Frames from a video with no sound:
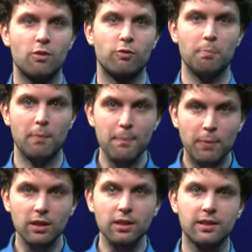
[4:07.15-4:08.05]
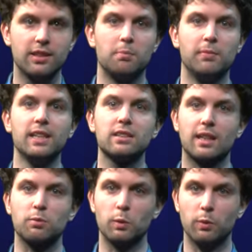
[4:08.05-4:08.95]
Remember, that means
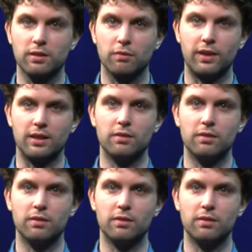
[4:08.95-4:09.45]
that we want to find